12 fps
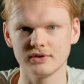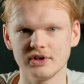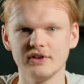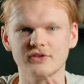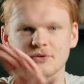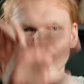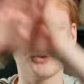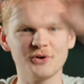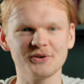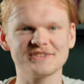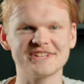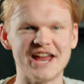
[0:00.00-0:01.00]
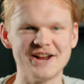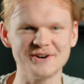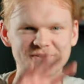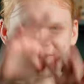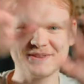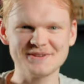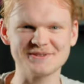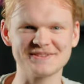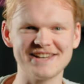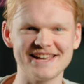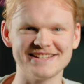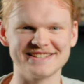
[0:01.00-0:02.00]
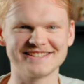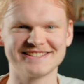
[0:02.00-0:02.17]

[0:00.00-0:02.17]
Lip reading: Here's some photos I took with this lens.